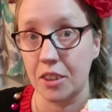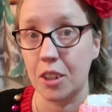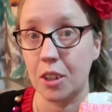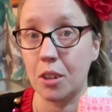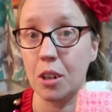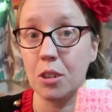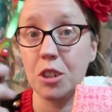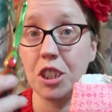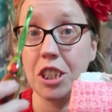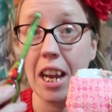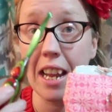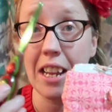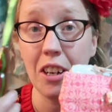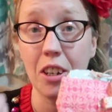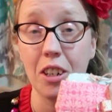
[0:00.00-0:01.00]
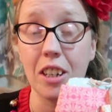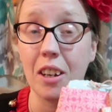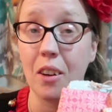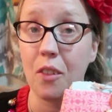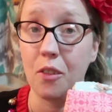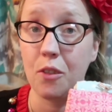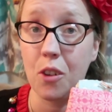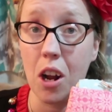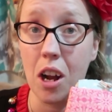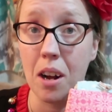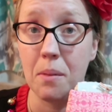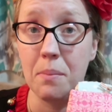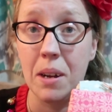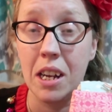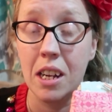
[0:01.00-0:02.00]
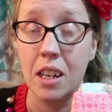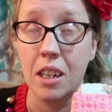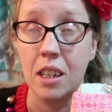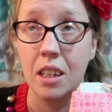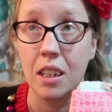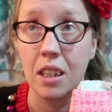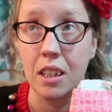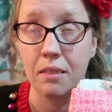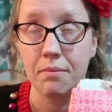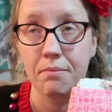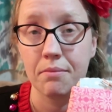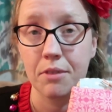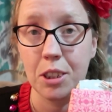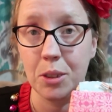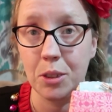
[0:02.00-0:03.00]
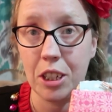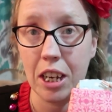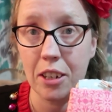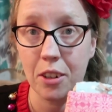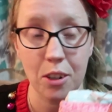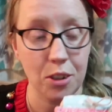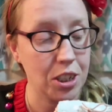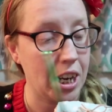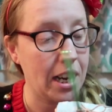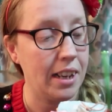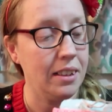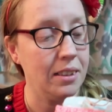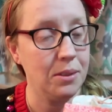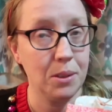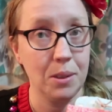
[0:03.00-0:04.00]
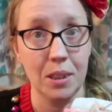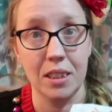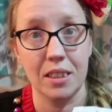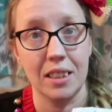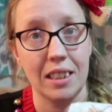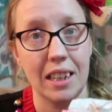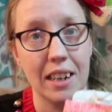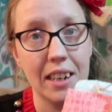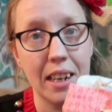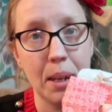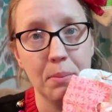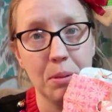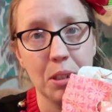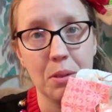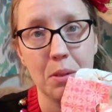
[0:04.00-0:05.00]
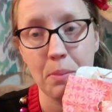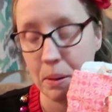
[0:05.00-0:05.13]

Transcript: the crochet hook from TooShay Crochet. Ooh, there's a lot of names to